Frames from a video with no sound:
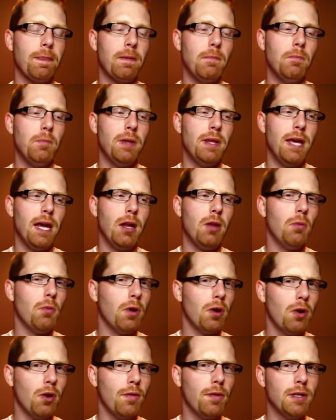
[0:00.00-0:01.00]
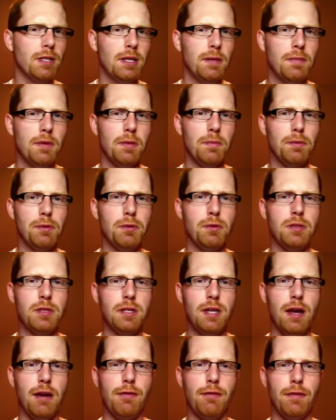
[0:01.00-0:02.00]
But that'll work over some of the blues
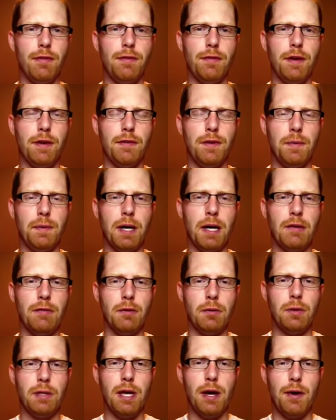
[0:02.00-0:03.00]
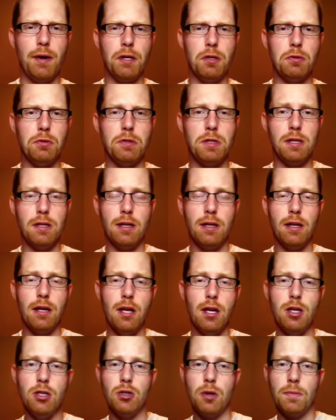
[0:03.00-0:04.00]
stuff if I'm careful with how I use it.
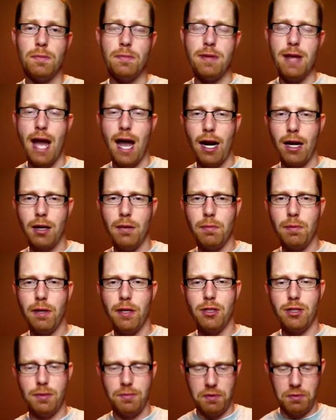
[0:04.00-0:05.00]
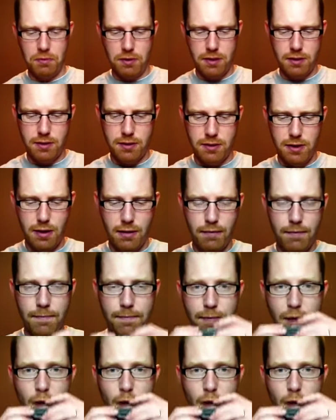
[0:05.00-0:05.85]
So I'm not going to play Jimmy Reed stuff.